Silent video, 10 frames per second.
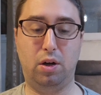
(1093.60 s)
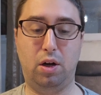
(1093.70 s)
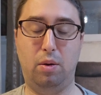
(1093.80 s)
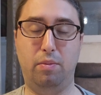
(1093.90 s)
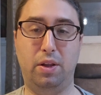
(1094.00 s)

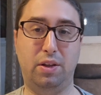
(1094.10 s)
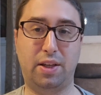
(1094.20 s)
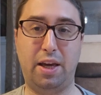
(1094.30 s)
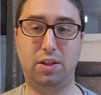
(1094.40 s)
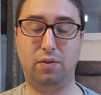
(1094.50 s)
um, in this
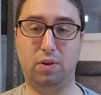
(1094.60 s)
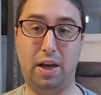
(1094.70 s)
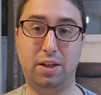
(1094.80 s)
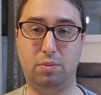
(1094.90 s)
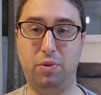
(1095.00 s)
case of the
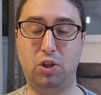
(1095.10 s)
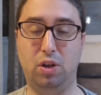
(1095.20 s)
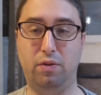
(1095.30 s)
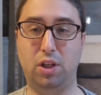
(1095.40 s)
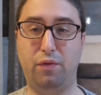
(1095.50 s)
last
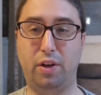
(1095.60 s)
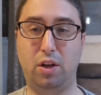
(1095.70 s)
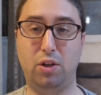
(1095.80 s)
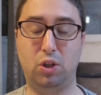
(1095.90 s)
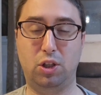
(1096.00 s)
mission of Safek
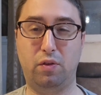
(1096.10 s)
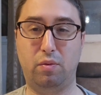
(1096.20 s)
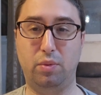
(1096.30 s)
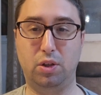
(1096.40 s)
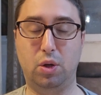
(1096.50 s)
Nazir,
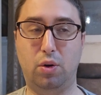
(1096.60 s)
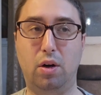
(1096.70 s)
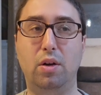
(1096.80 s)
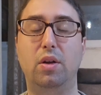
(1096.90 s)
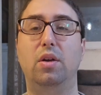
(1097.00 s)
Safek
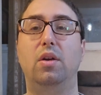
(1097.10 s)
Matzora,